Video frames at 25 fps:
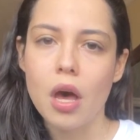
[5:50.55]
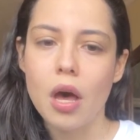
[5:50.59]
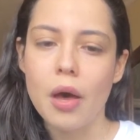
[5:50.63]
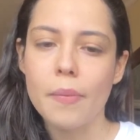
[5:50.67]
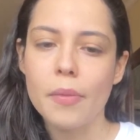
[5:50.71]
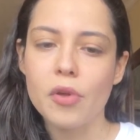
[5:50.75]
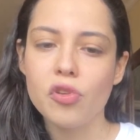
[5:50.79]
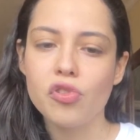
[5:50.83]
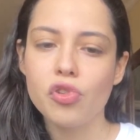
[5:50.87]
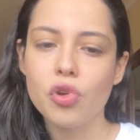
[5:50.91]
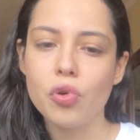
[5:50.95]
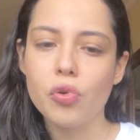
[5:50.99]

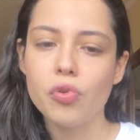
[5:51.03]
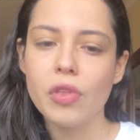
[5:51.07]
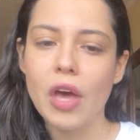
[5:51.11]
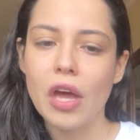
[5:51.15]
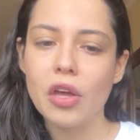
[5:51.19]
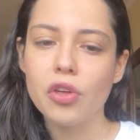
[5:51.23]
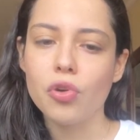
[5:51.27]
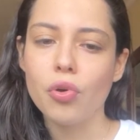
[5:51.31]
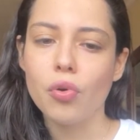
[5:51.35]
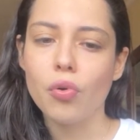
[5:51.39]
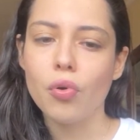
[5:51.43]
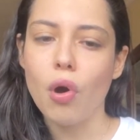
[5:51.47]
so
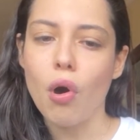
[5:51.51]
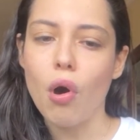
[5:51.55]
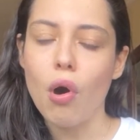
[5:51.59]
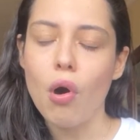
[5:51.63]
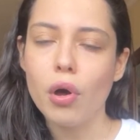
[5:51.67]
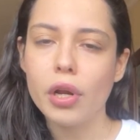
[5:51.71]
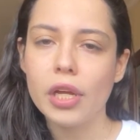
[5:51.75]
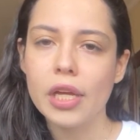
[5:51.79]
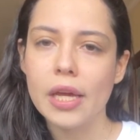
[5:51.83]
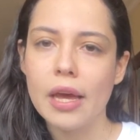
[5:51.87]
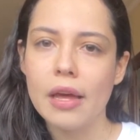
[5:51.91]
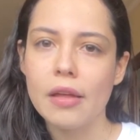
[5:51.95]
that your
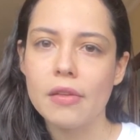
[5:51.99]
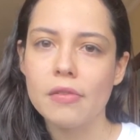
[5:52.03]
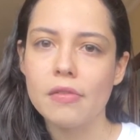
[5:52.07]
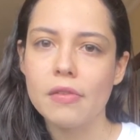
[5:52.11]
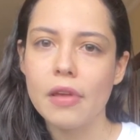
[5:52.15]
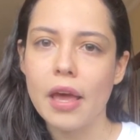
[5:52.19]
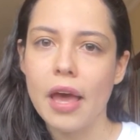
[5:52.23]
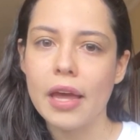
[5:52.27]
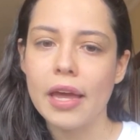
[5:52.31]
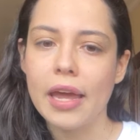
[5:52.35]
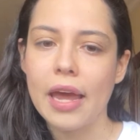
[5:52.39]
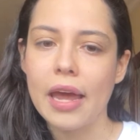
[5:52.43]
audience
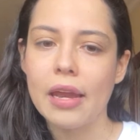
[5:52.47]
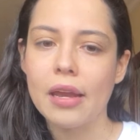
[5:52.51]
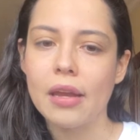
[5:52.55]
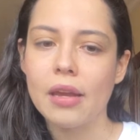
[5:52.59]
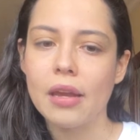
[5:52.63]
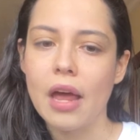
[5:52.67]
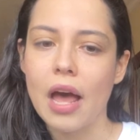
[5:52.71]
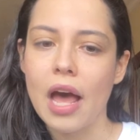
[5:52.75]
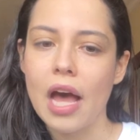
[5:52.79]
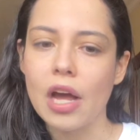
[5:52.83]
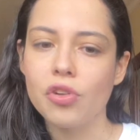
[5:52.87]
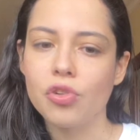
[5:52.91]

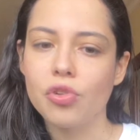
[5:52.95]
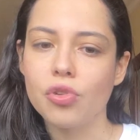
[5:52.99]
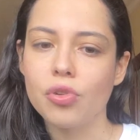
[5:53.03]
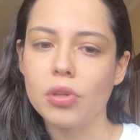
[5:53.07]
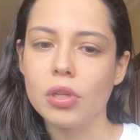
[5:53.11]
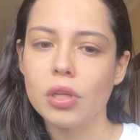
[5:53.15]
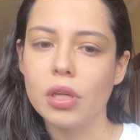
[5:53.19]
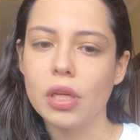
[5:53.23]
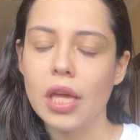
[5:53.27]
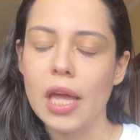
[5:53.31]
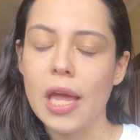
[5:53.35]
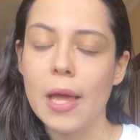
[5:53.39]
can
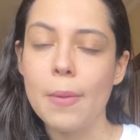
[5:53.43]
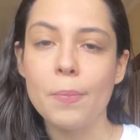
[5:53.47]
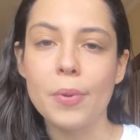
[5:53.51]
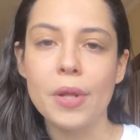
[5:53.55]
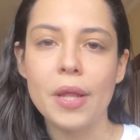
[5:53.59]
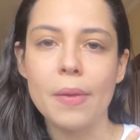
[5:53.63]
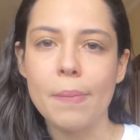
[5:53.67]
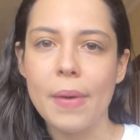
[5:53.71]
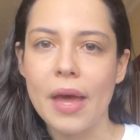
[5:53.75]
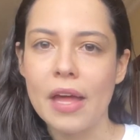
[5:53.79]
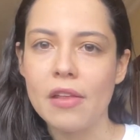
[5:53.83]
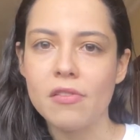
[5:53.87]
actually
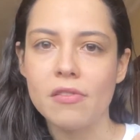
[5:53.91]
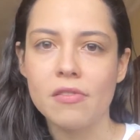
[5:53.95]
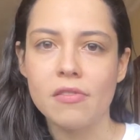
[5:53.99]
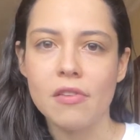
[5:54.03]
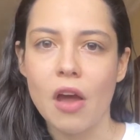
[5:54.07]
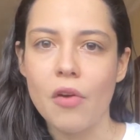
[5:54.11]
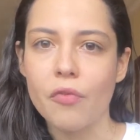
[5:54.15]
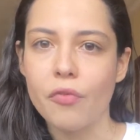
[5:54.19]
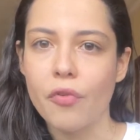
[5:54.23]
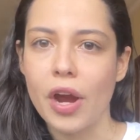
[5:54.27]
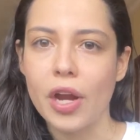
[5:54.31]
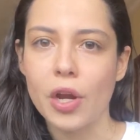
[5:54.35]
implement
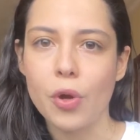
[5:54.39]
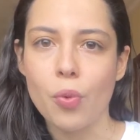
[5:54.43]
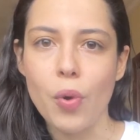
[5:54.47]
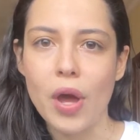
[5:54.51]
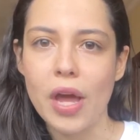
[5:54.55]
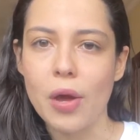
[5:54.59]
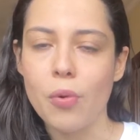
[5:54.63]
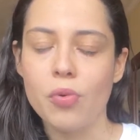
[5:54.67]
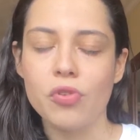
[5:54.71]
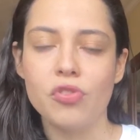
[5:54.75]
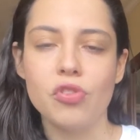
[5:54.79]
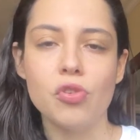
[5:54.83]
stuff right
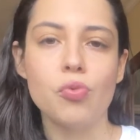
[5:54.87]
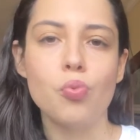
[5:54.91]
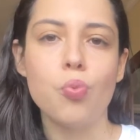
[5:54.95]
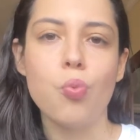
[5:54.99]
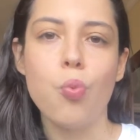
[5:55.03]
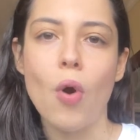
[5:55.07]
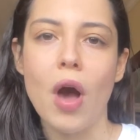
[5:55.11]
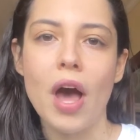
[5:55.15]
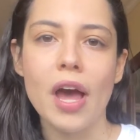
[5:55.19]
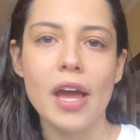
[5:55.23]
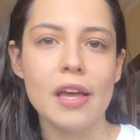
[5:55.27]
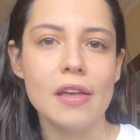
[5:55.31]
away, which is
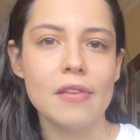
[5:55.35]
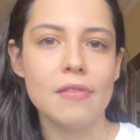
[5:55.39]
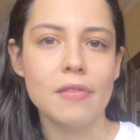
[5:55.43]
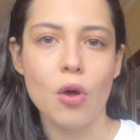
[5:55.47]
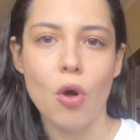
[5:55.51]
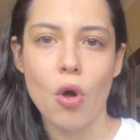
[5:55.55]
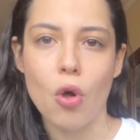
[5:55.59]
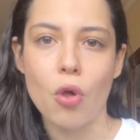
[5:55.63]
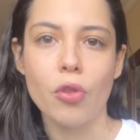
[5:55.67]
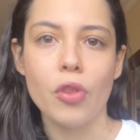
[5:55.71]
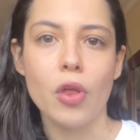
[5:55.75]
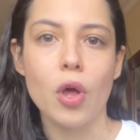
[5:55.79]
why it's
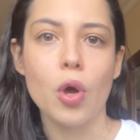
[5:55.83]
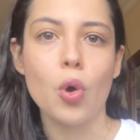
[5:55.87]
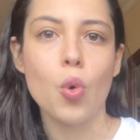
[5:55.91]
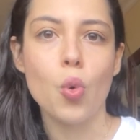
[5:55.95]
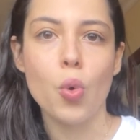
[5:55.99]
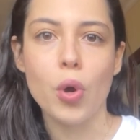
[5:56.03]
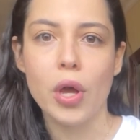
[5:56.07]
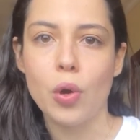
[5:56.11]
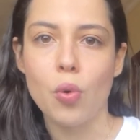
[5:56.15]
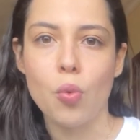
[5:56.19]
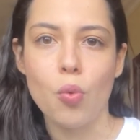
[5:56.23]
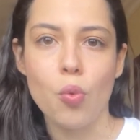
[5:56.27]
called a
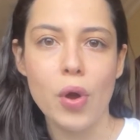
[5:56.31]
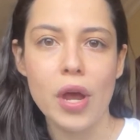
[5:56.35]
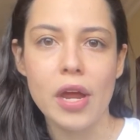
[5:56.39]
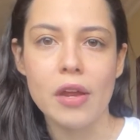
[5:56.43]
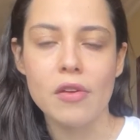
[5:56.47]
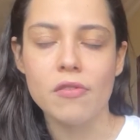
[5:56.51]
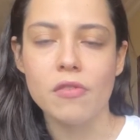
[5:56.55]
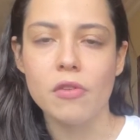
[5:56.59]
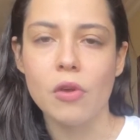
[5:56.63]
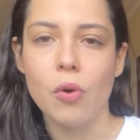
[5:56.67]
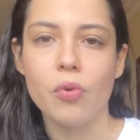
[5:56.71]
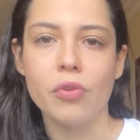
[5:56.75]
quick
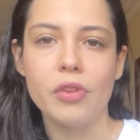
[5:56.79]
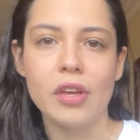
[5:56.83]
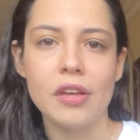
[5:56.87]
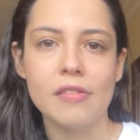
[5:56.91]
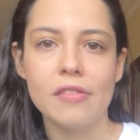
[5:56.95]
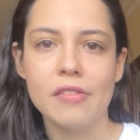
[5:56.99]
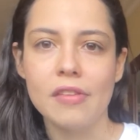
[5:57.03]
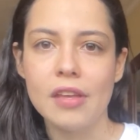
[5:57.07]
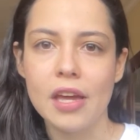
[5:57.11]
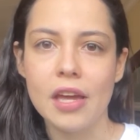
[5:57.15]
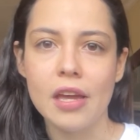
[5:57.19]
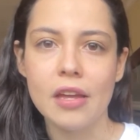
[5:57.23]
win. So they
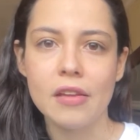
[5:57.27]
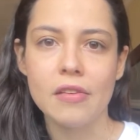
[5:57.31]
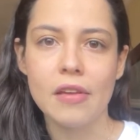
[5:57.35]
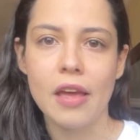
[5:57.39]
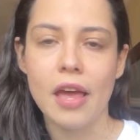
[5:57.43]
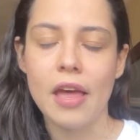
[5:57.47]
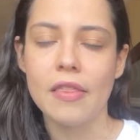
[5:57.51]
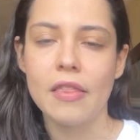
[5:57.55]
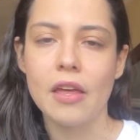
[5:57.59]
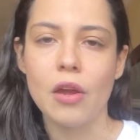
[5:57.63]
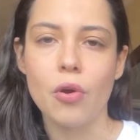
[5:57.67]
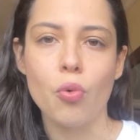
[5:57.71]
see it,
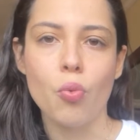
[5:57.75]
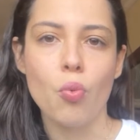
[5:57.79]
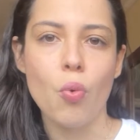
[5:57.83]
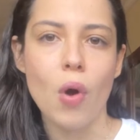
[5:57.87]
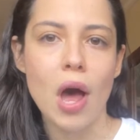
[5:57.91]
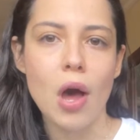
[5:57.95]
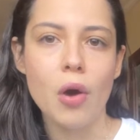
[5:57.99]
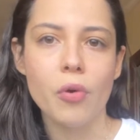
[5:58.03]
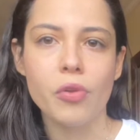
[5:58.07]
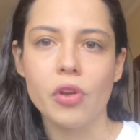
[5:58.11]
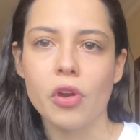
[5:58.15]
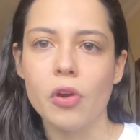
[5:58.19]
and
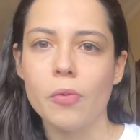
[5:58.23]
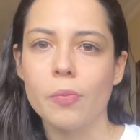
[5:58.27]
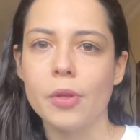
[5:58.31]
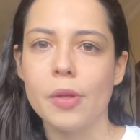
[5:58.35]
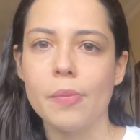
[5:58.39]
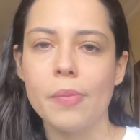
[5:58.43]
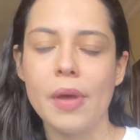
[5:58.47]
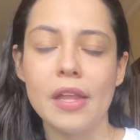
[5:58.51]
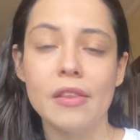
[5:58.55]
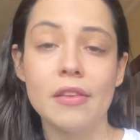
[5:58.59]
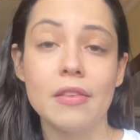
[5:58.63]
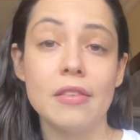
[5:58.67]
while they're
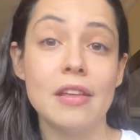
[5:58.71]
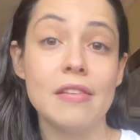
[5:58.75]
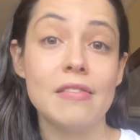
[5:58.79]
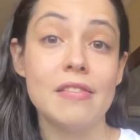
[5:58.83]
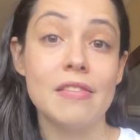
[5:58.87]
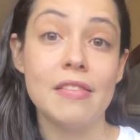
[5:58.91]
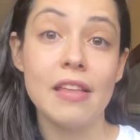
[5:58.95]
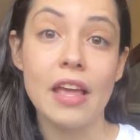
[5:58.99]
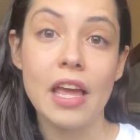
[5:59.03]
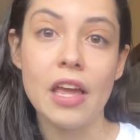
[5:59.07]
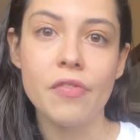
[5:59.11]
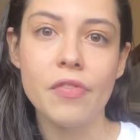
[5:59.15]
implemented, they
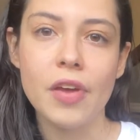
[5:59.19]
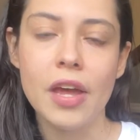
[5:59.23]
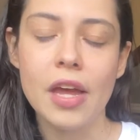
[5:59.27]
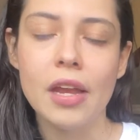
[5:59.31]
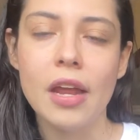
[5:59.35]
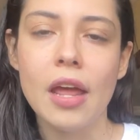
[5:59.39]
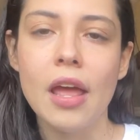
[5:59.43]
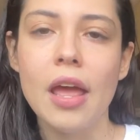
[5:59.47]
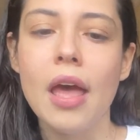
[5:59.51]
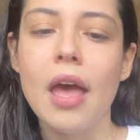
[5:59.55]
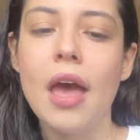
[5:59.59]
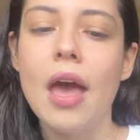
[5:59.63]
save
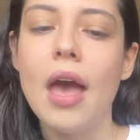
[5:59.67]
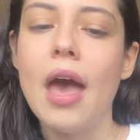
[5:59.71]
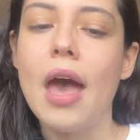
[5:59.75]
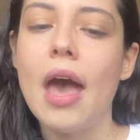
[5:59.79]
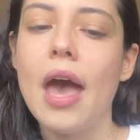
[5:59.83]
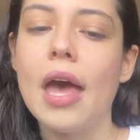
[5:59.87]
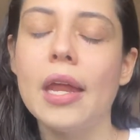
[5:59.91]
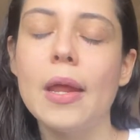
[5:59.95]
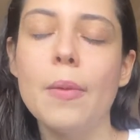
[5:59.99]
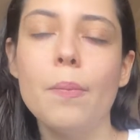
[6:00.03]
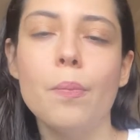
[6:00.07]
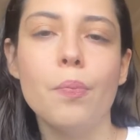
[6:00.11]
it,
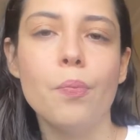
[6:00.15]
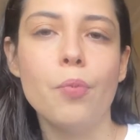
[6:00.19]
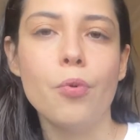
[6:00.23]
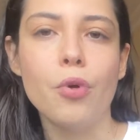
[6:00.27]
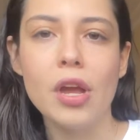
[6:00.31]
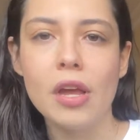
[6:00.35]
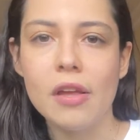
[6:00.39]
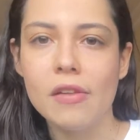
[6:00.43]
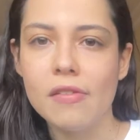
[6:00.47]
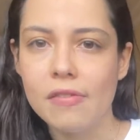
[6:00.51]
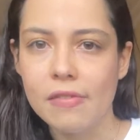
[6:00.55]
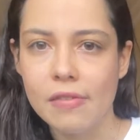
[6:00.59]
and it
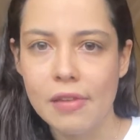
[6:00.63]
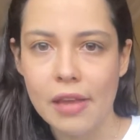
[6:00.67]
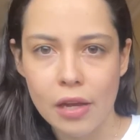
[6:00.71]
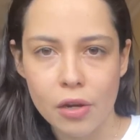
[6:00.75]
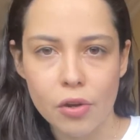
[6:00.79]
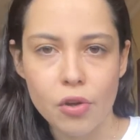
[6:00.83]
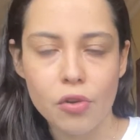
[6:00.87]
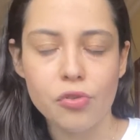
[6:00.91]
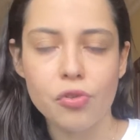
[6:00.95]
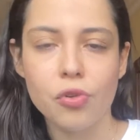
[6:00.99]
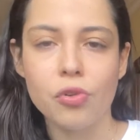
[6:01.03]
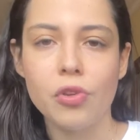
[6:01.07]
brings
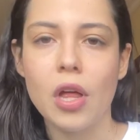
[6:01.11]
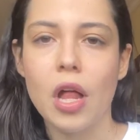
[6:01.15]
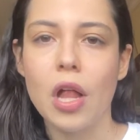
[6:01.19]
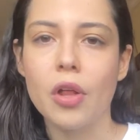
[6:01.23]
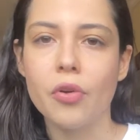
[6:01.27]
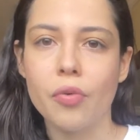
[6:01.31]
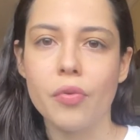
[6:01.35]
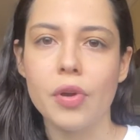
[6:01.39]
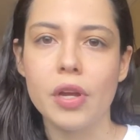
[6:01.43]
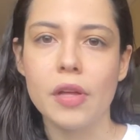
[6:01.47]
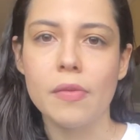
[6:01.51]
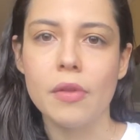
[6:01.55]
signals to the
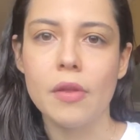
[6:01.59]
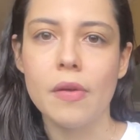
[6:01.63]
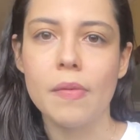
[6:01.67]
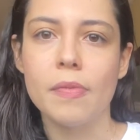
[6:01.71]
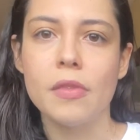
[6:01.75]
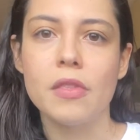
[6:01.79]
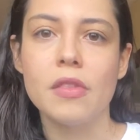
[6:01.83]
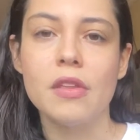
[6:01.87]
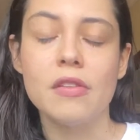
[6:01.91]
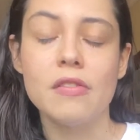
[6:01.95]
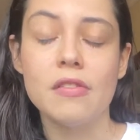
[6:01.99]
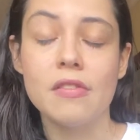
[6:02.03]

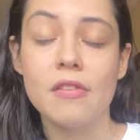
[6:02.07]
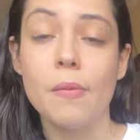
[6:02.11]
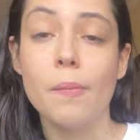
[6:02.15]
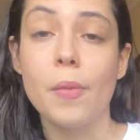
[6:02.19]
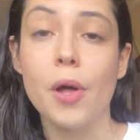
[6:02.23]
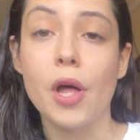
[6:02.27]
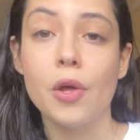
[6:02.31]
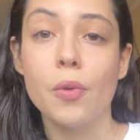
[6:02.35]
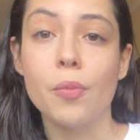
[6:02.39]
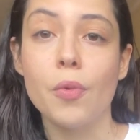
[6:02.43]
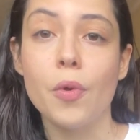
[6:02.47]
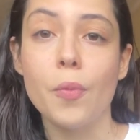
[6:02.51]
algorithm. This is a
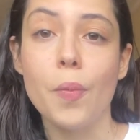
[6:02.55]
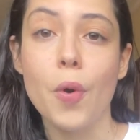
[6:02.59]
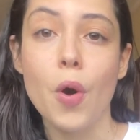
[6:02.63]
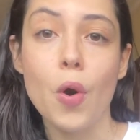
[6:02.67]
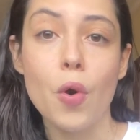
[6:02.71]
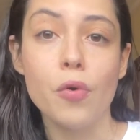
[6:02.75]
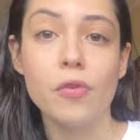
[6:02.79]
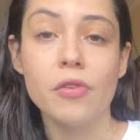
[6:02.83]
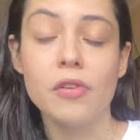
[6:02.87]
valuable post